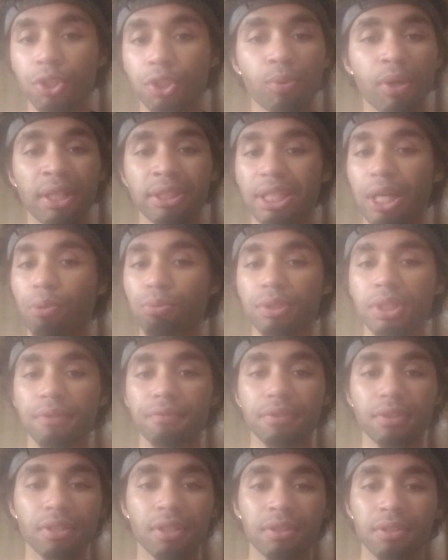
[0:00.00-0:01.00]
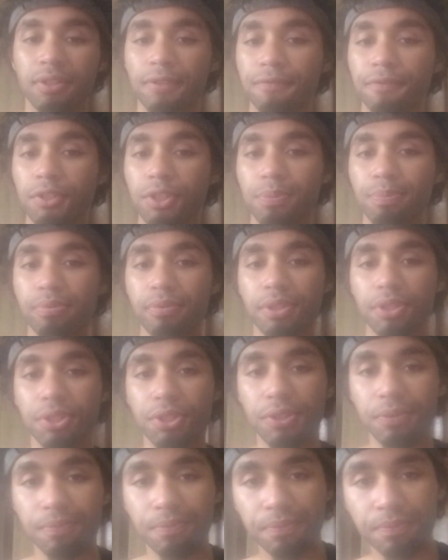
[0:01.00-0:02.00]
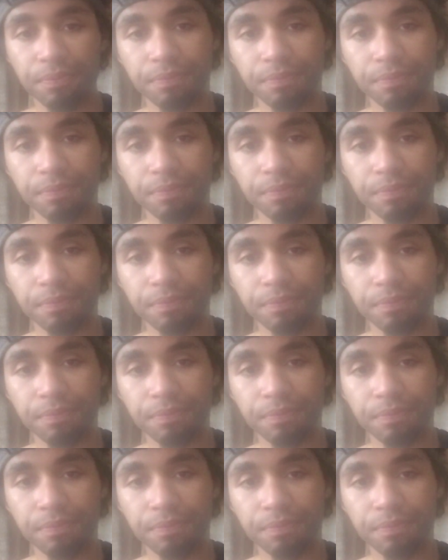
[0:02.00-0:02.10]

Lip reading: Otherwise, I would never have done it in the first place.